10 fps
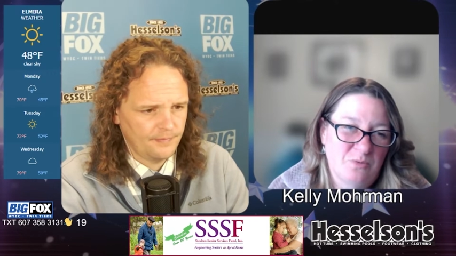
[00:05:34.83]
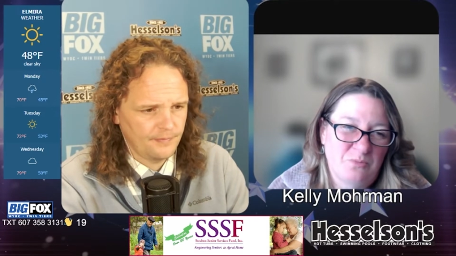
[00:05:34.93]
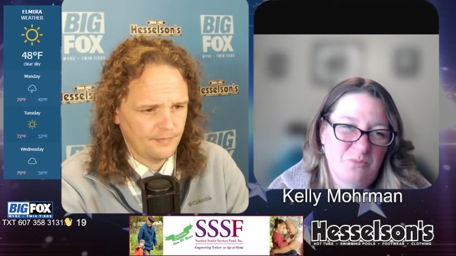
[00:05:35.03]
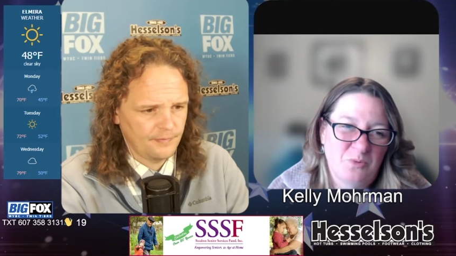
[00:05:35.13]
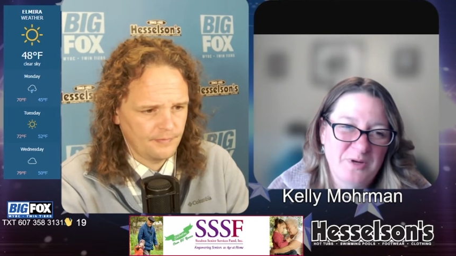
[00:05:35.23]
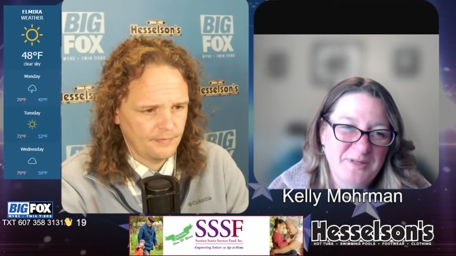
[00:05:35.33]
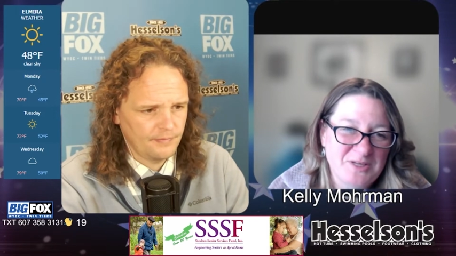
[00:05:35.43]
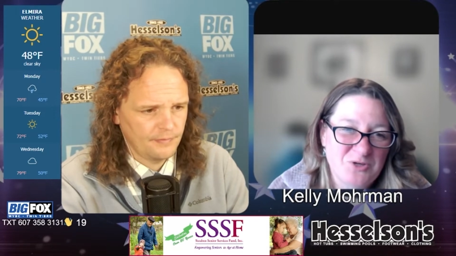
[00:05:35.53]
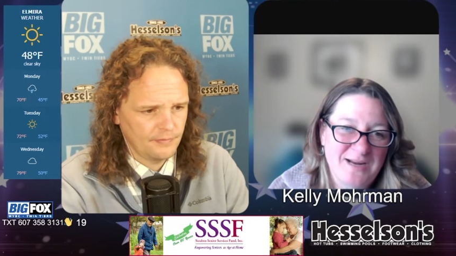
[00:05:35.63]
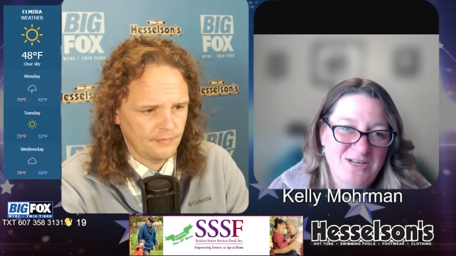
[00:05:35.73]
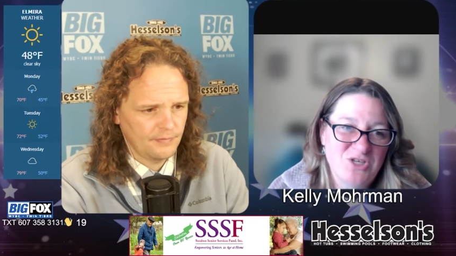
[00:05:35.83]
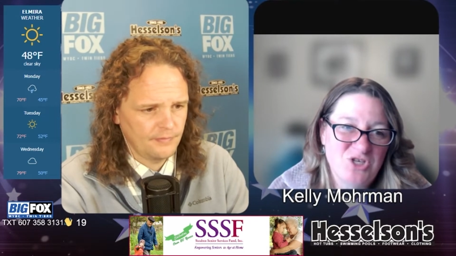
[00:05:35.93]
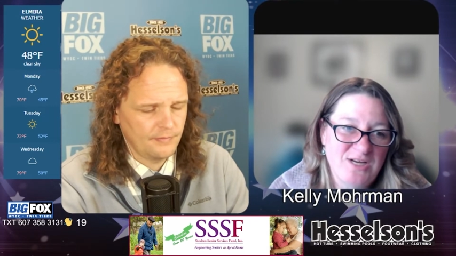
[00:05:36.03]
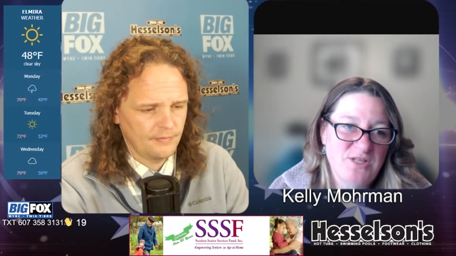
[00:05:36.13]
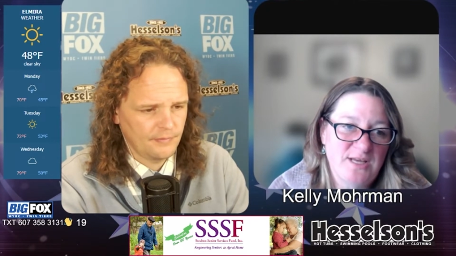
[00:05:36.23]
Speaker 1: we're, we're really trying to
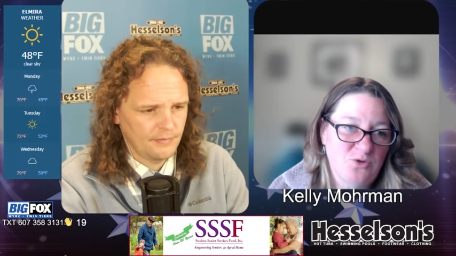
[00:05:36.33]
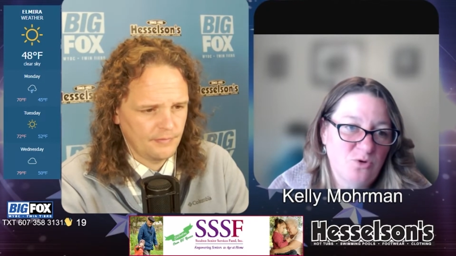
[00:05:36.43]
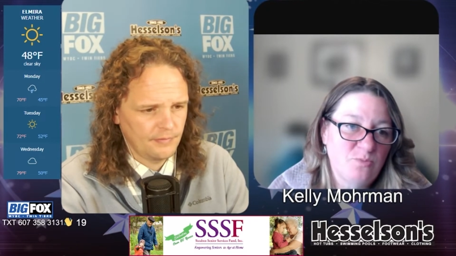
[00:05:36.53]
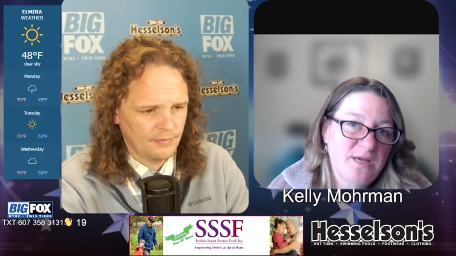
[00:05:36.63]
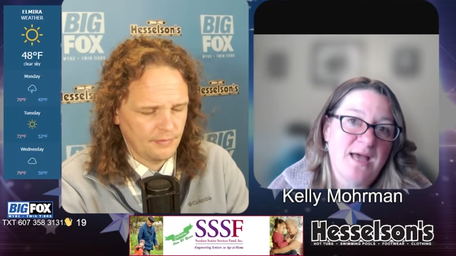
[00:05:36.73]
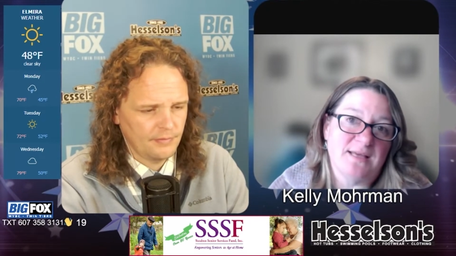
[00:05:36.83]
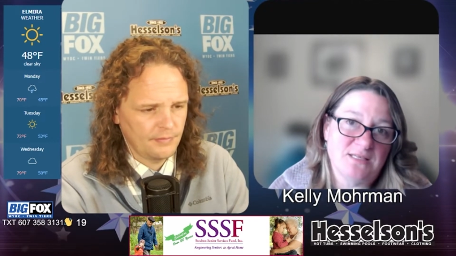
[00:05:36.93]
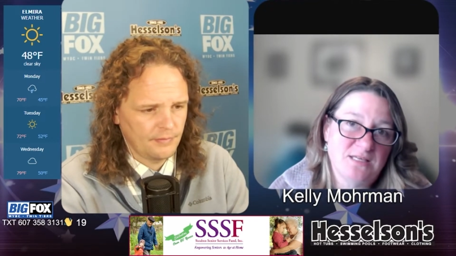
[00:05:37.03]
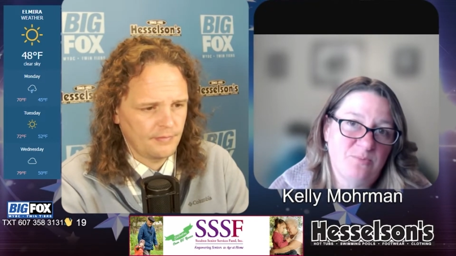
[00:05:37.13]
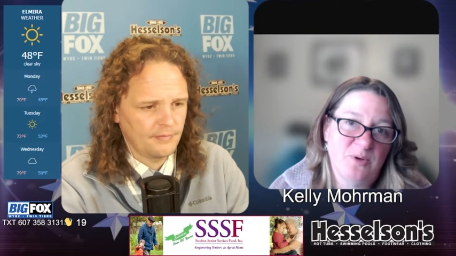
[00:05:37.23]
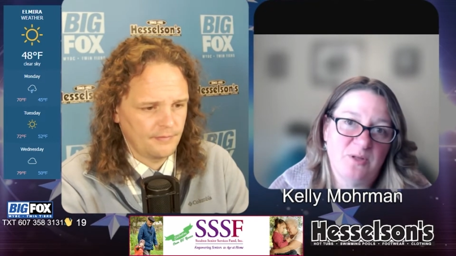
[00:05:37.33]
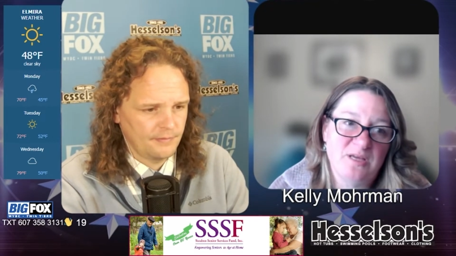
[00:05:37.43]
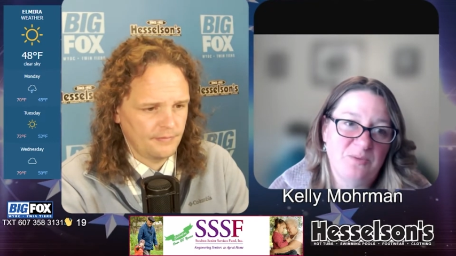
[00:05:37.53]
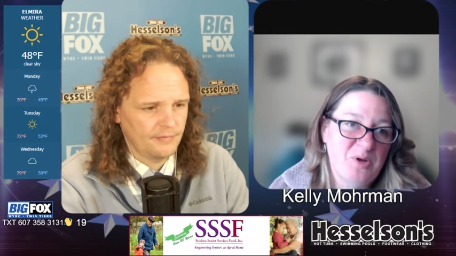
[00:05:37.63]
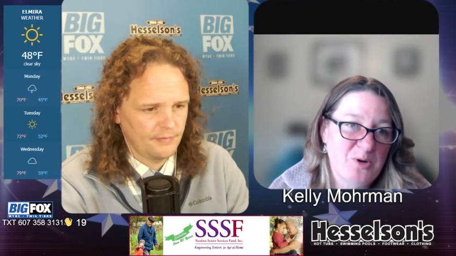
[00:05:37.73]
change that through. But yes, typically
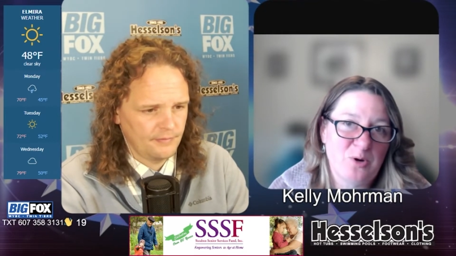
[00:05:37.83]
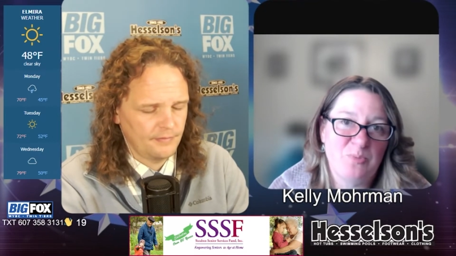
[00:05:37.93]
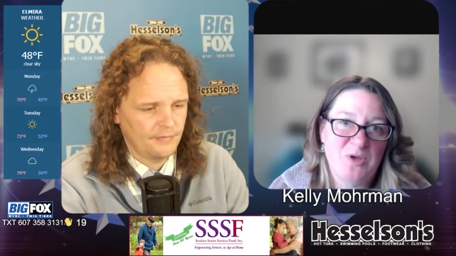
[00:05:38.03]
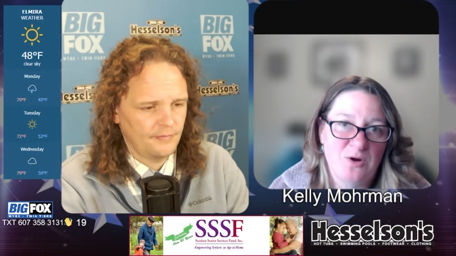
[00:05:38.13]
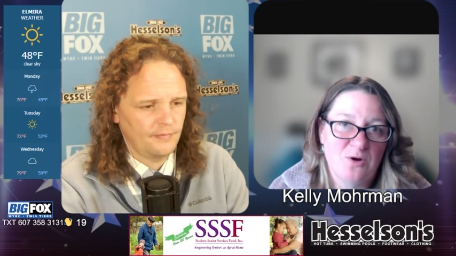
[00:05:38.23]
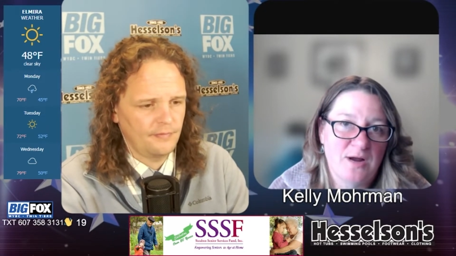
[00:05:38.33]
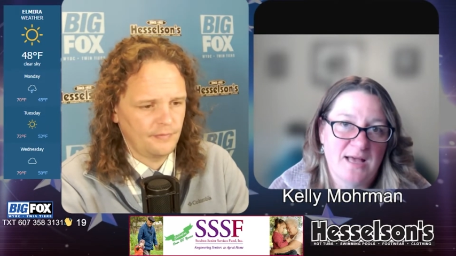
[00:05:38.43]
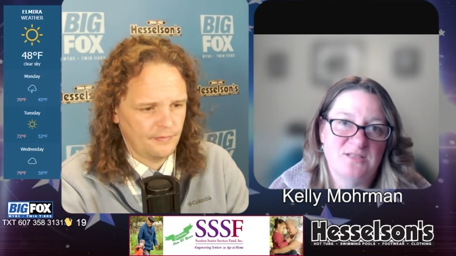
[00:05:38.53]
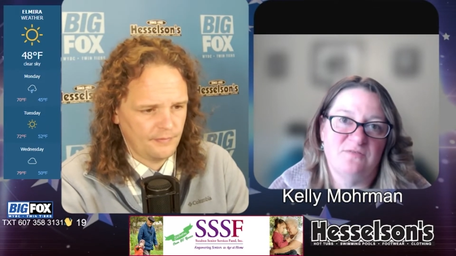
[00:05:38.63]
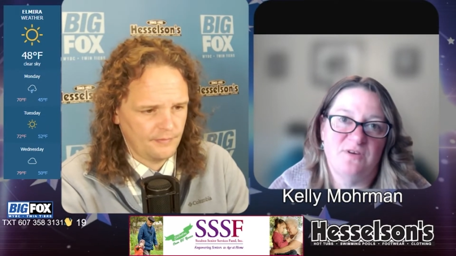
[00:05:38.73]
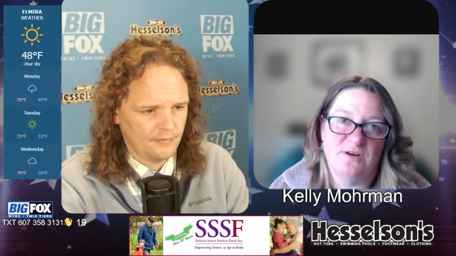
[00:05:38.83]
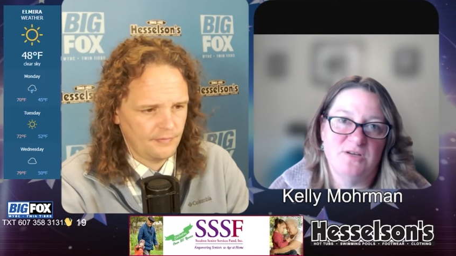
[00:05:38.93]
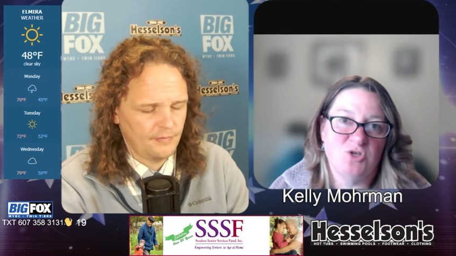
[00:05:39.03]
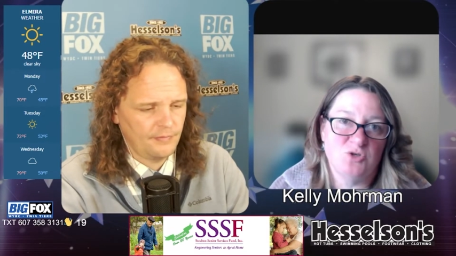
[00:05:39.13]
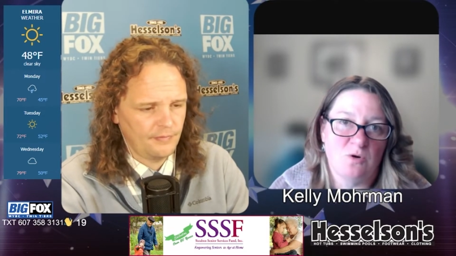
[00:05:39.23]
peer-to-peer has a very
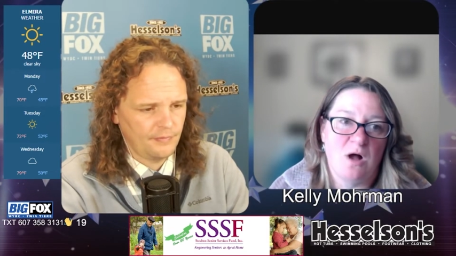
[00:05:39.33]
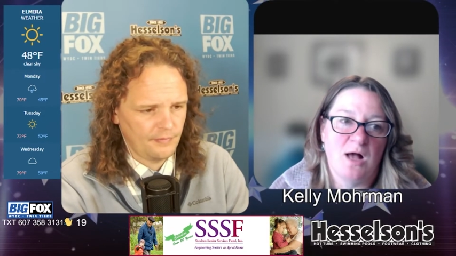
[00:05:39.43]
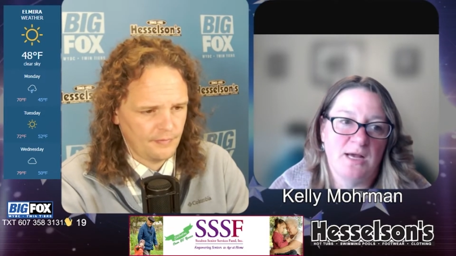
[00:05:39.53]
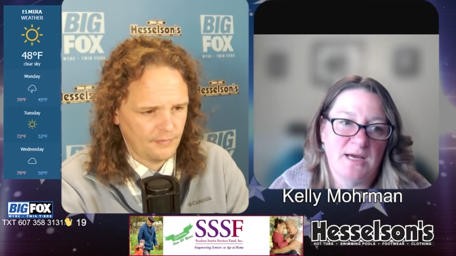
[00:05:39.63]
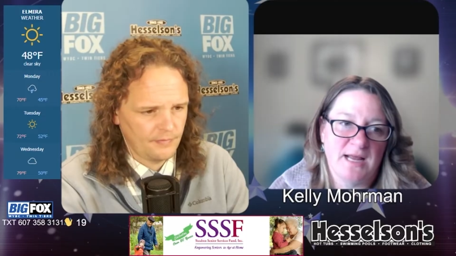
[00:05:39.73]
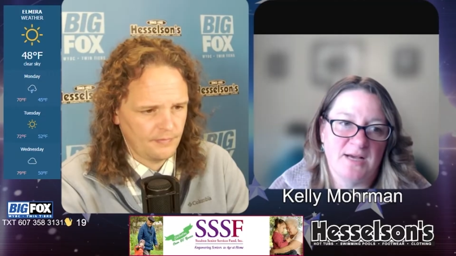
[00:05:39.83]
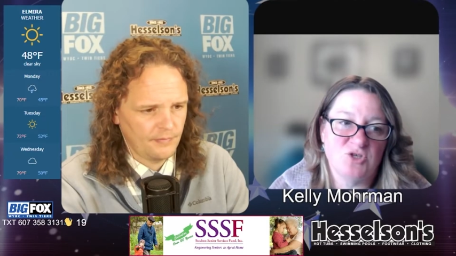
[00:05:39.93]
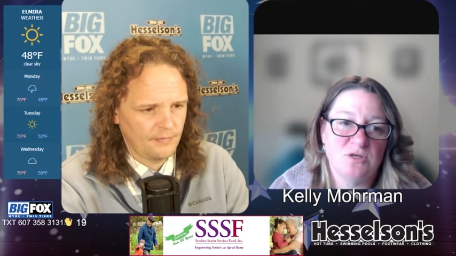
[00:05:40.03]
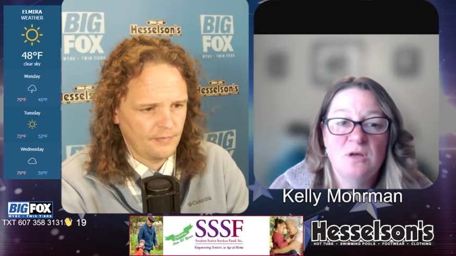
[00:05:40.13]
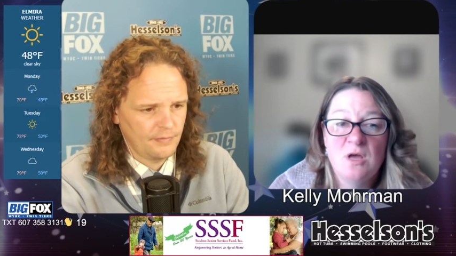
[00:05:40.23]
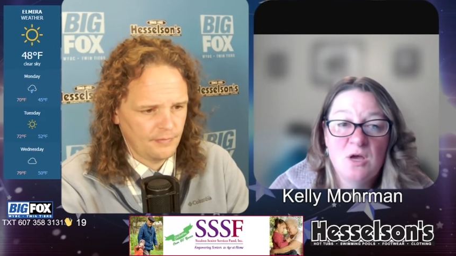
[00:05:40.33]
strong connection,